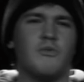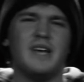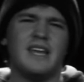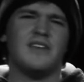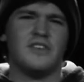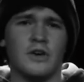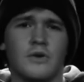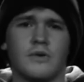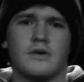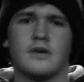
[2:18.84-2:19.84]
we need
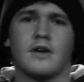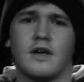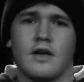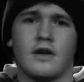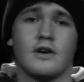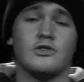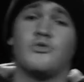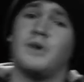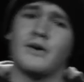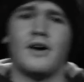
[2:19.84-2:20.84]
you. Because
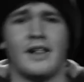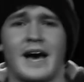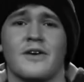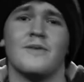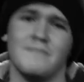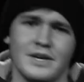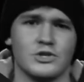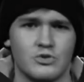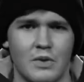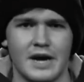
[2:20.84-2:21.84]
we're all out of
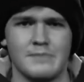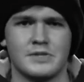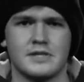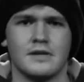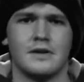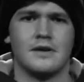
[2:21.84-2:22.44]
meal swipes.